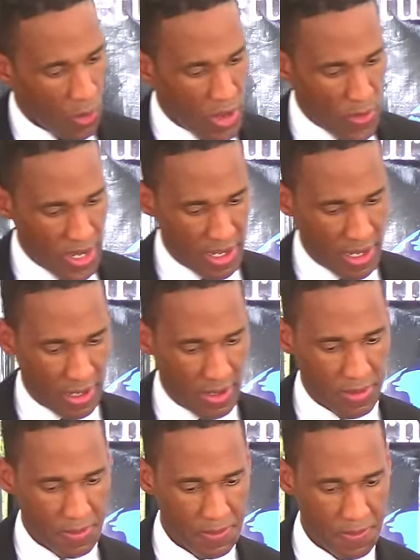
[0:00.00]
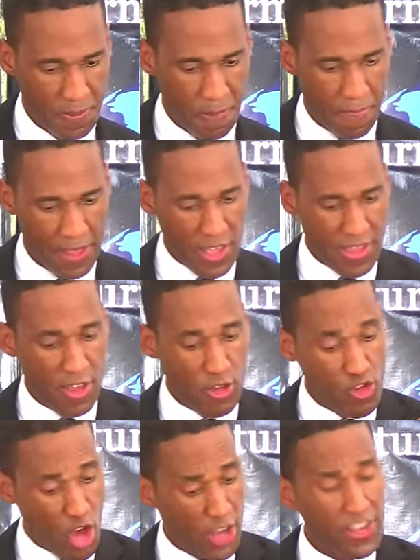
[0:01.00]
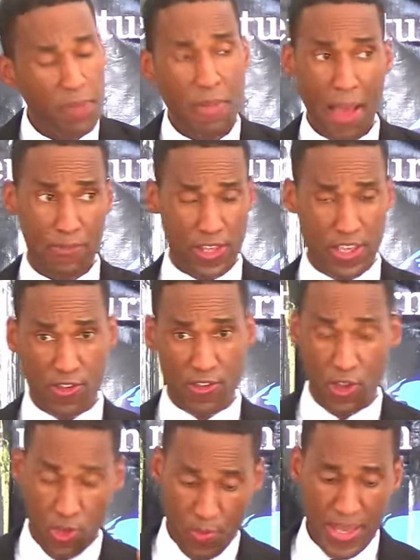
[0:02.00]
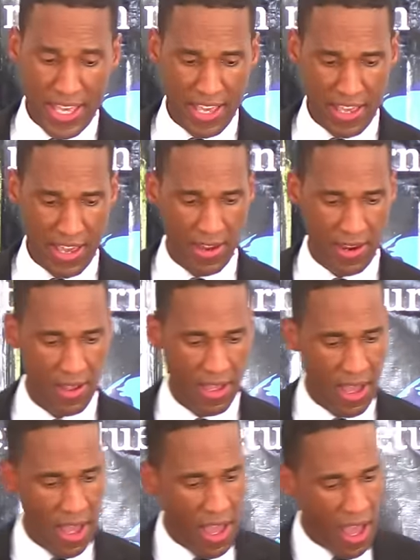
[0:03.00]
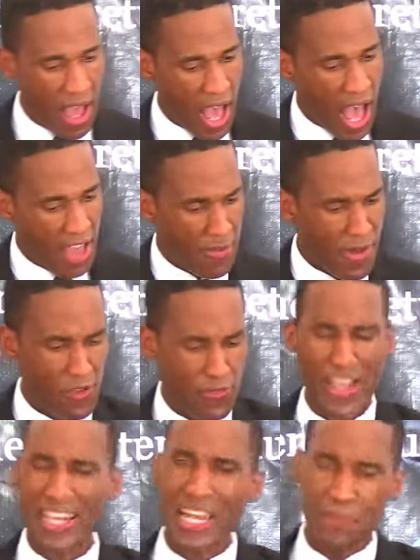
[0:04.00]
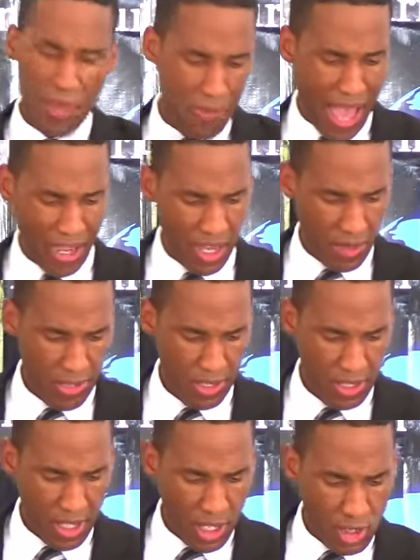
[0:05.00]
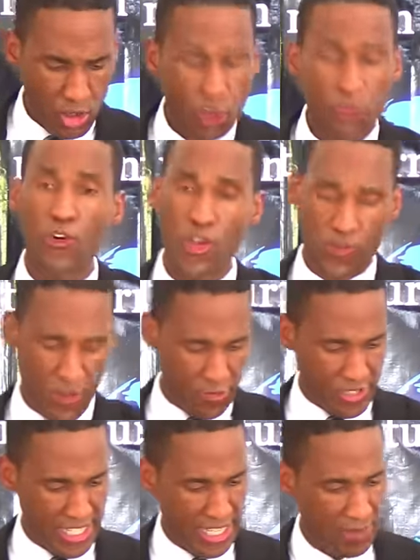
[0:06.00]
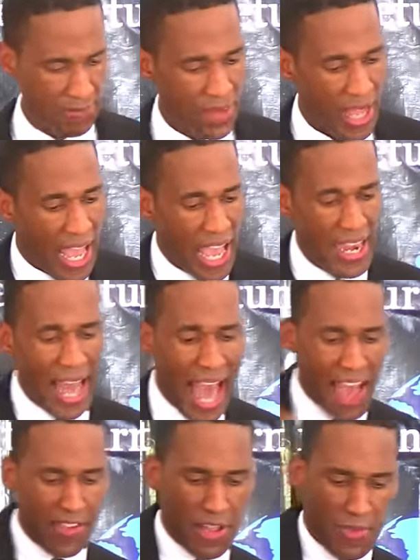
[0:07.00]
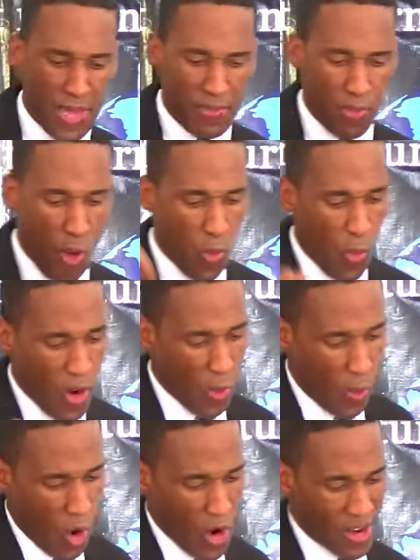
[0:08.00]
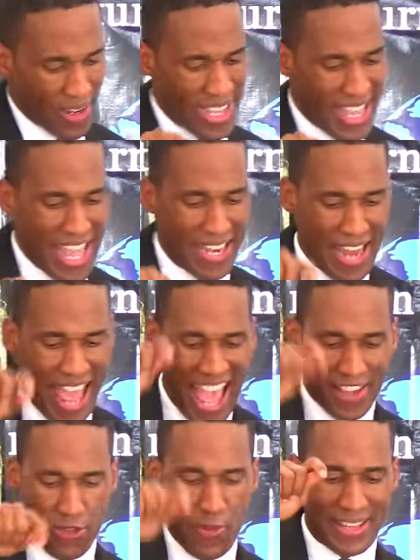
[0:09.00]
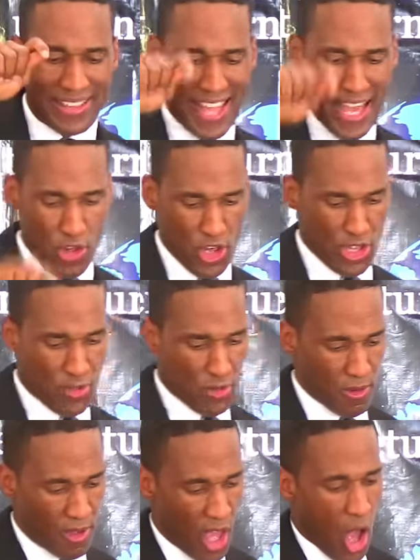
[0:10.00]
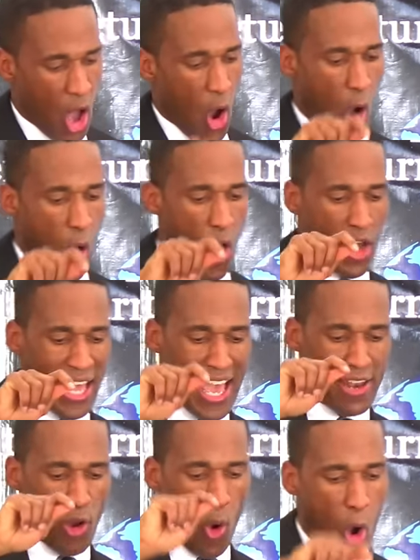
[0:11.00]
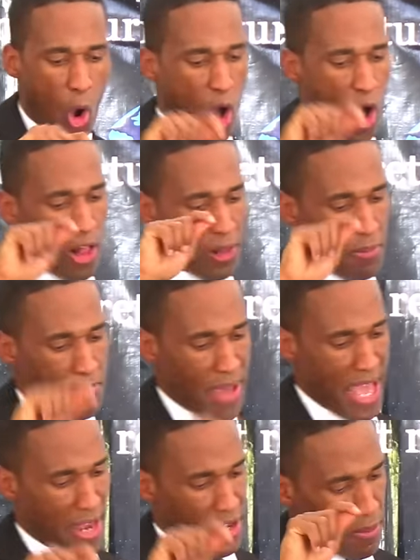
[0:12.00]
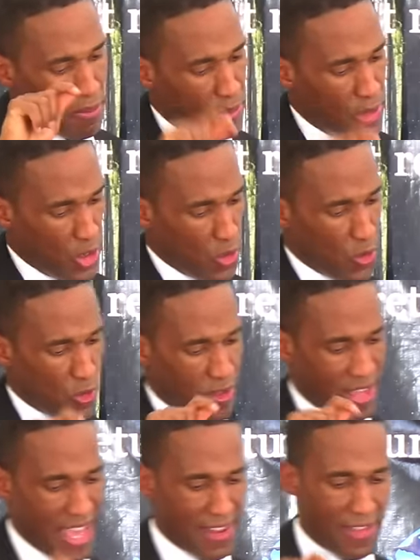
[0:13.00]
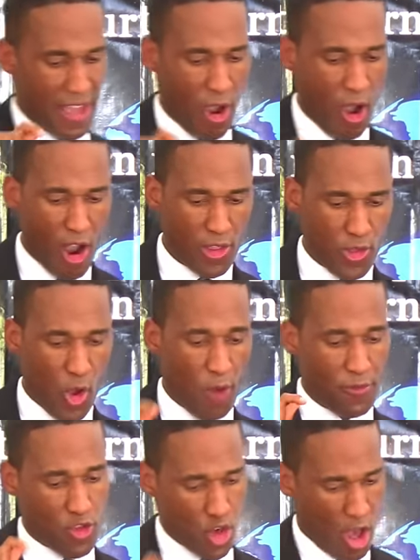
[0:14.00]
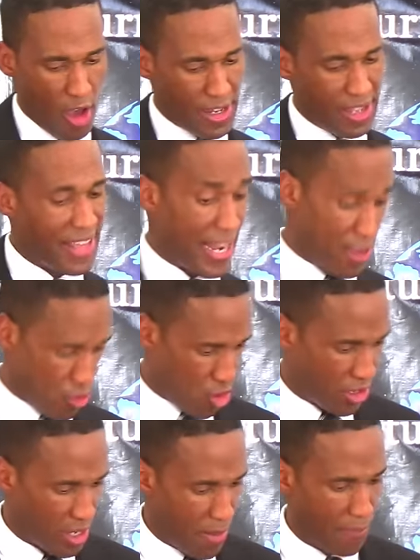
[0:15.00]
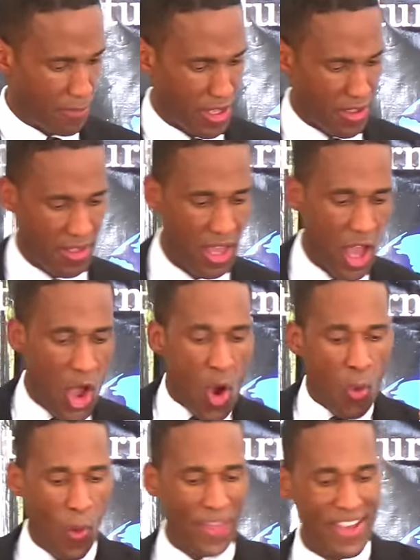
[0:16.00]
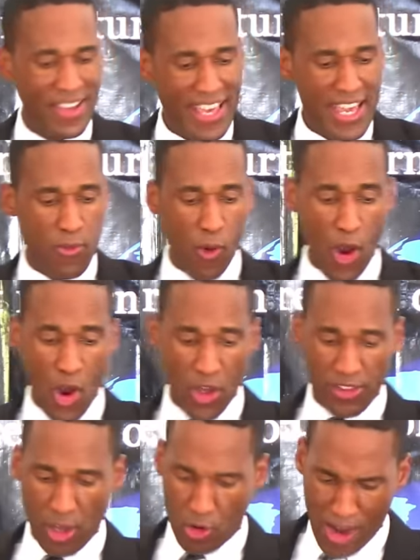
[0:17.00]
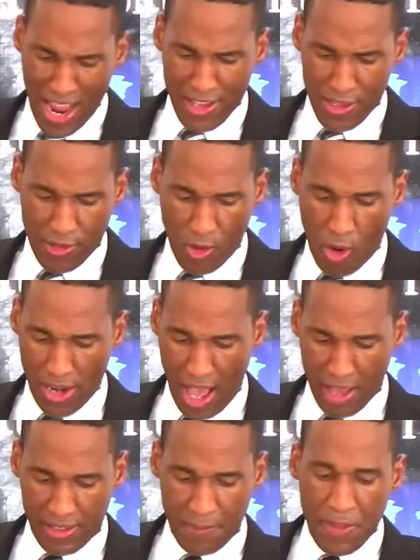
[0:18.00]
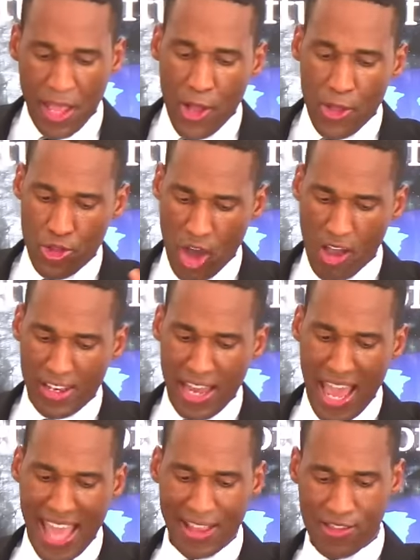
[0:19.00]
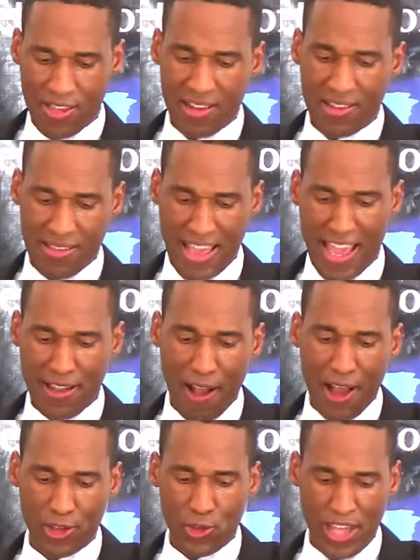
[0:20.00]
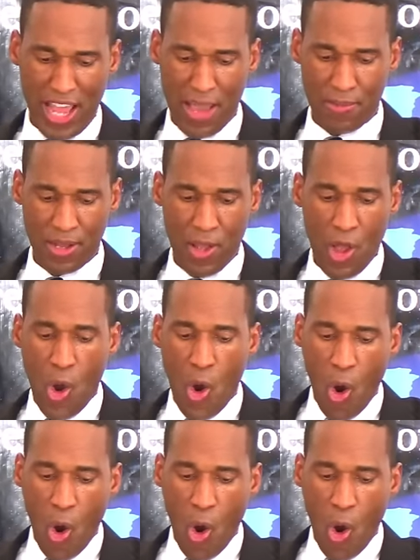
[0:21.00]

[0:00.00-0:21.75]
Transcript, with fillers: we read, this is John the Baptist speaking here. As a matter of fact, let me back up to verse 15. And as people were in expectation or and all men muse in their hearts of John, that is John the Baptist, whether he were the Christ or not, John answered saying unto them,